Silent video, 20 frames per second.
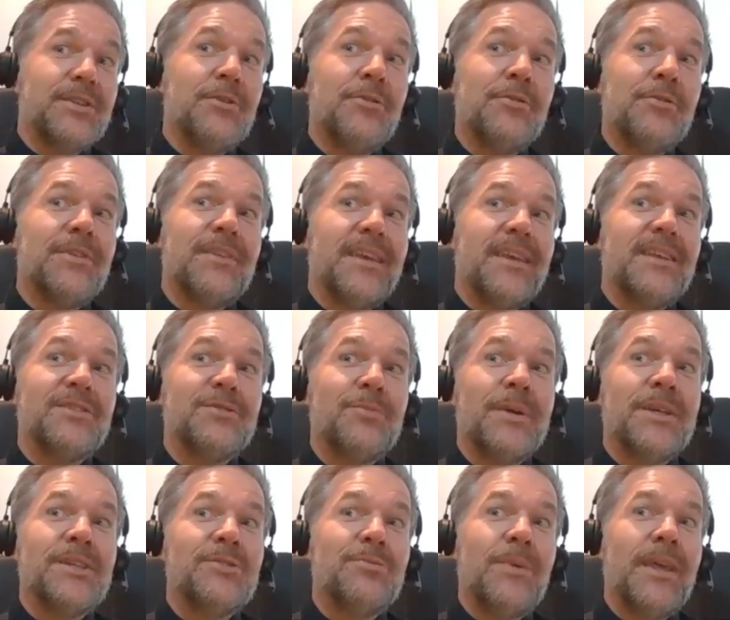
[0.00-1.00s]
annuities,
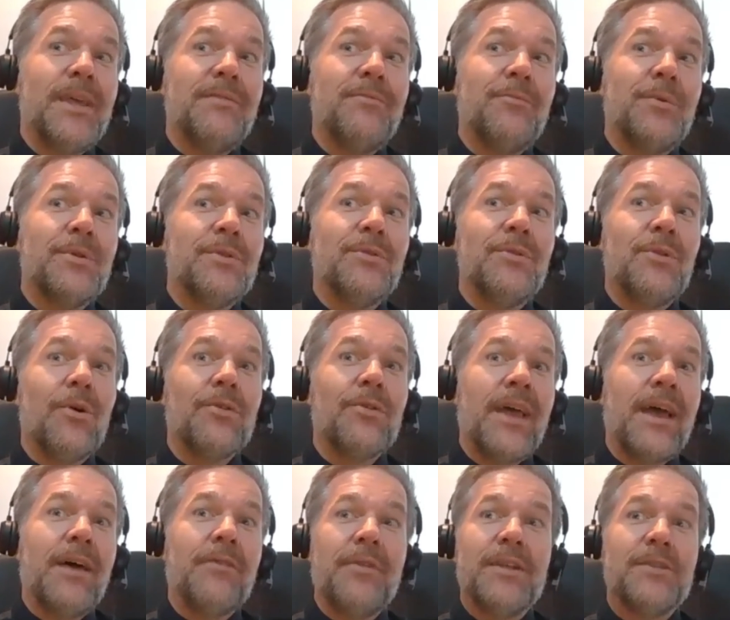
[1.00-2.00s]
which we would not
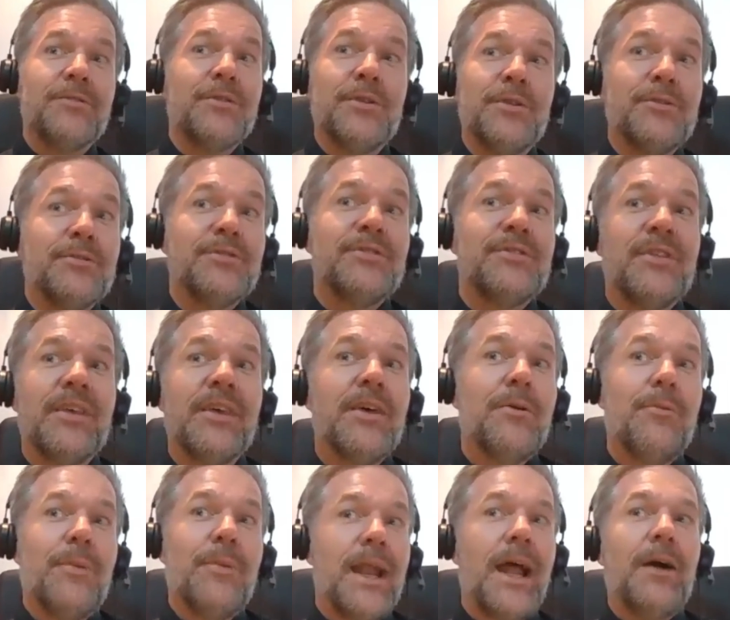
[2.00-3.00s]
have introduced
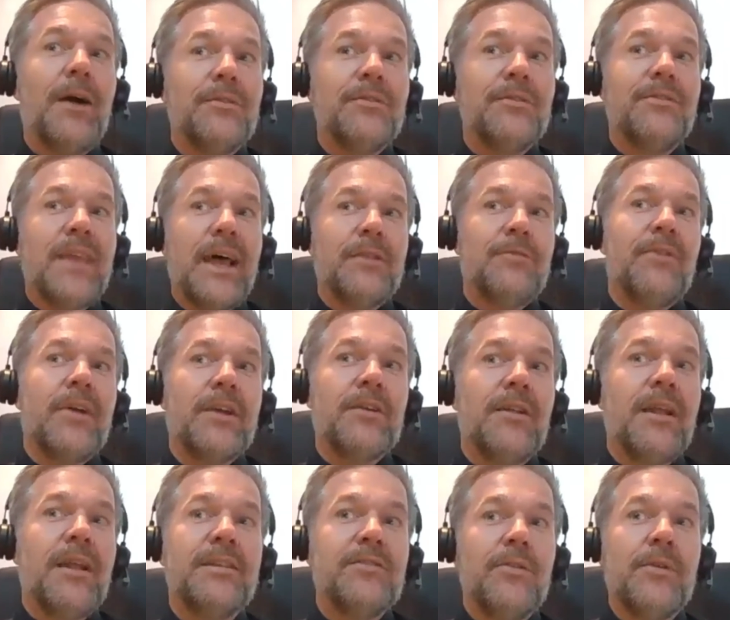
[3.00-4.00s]
without that
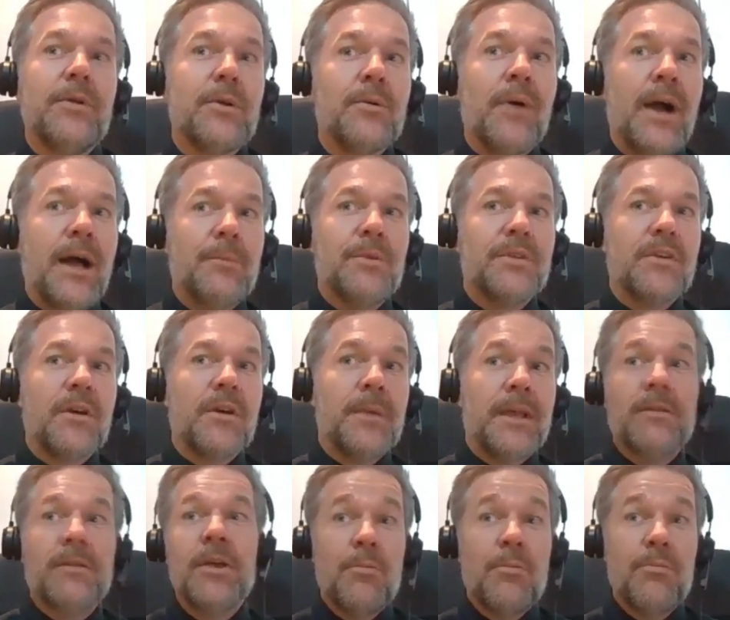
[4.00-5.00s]
regulatory requirement
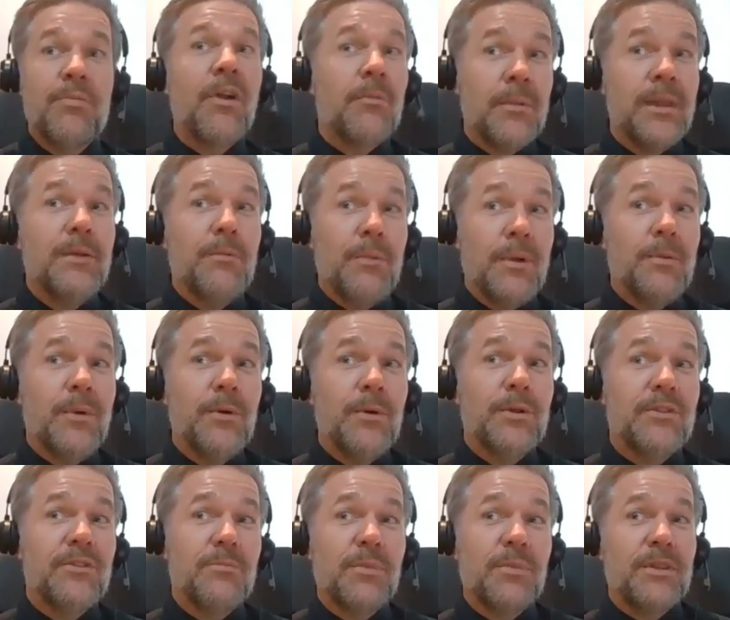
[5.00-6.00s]
coming in. Probably we
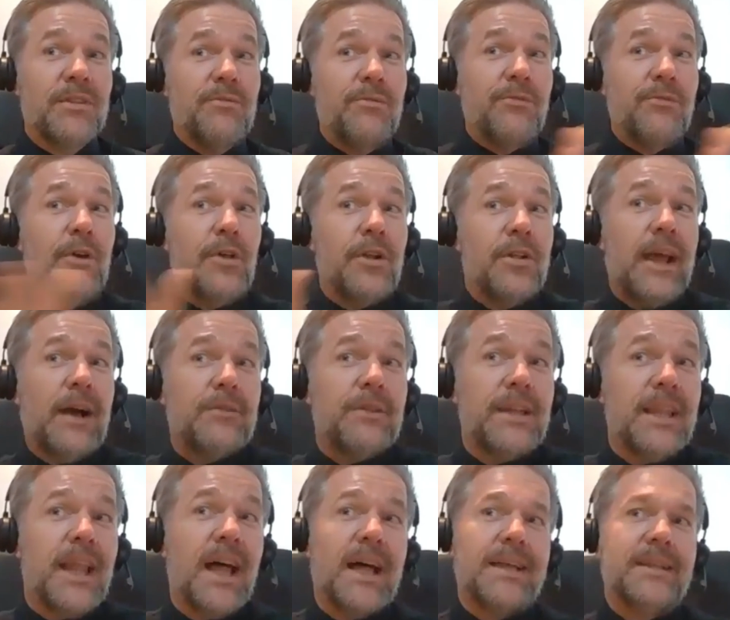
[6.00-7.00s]
would, but further down
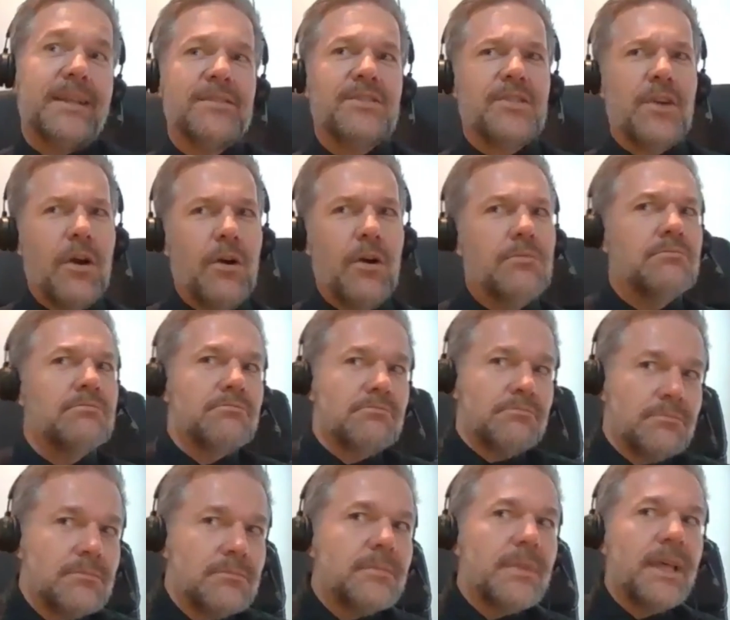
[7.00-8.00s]
the line. So
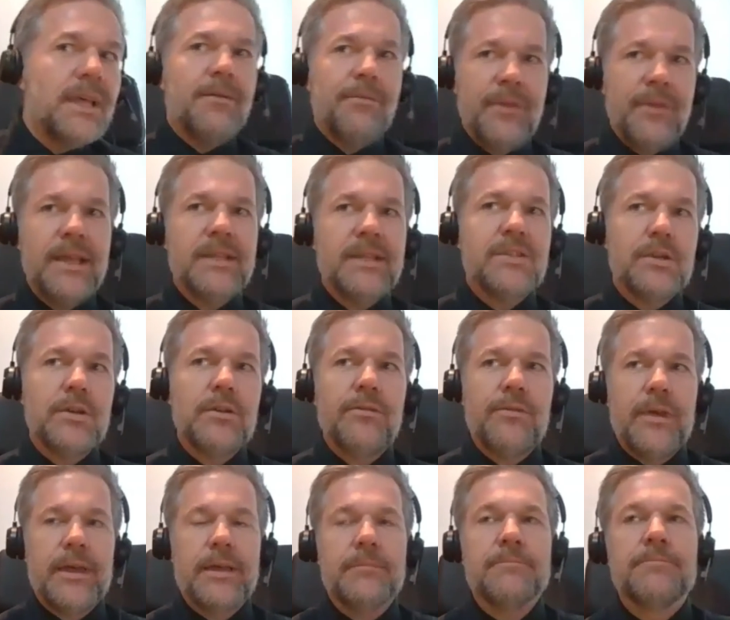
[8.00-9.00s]
I think it's a good
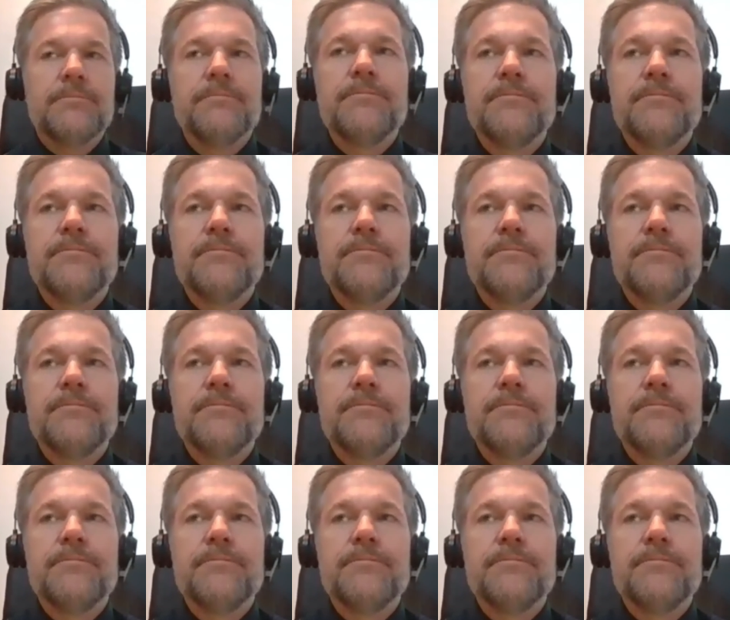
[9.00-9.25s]
thing.